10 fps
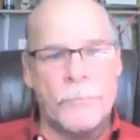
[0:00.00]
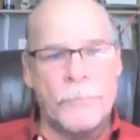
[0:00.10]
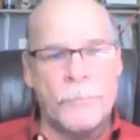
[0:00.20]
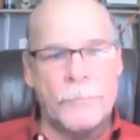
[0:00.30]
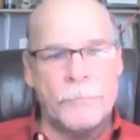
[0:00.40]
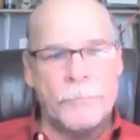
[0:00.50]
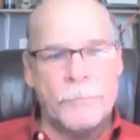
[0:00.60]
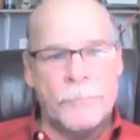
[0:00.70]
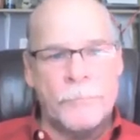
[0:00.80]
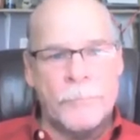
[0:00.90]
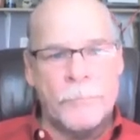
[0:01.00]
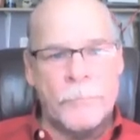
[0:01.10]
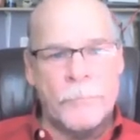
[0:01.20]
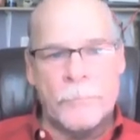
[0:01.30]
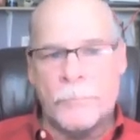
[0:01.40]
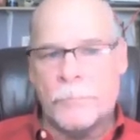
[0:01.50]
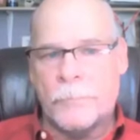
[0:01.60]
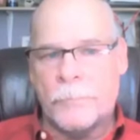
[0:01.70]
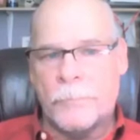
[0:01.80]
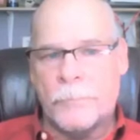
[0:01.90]

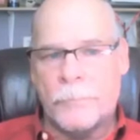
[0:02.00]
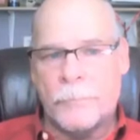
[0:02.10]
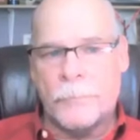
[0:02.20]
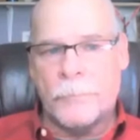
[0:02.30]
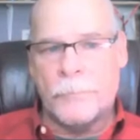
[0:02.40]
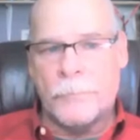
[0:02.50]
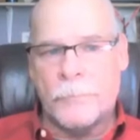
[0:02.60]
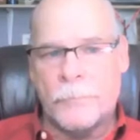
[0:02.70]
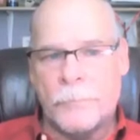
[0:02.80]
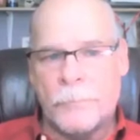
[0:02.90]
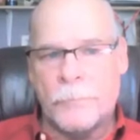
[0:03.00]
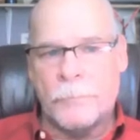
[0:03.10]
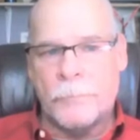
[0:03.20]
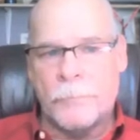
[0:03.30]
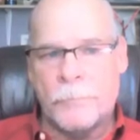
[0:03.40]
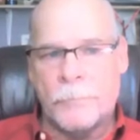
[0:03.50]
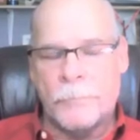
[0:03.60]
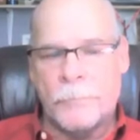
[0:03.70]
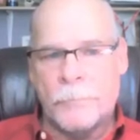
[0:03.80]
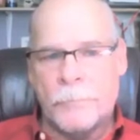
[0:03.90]

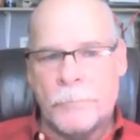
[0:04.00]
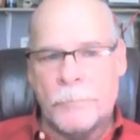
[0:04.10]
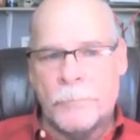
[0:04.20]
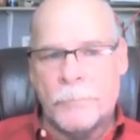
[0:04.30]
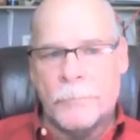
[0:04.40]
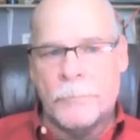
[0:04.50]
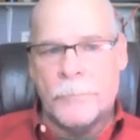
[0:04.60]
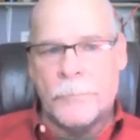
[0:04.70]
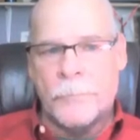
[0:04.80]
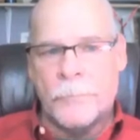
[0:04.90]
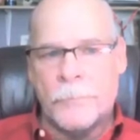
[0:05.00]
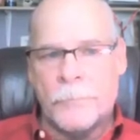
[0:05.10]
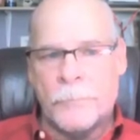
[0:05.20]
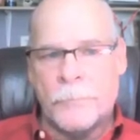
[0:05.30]
(silent)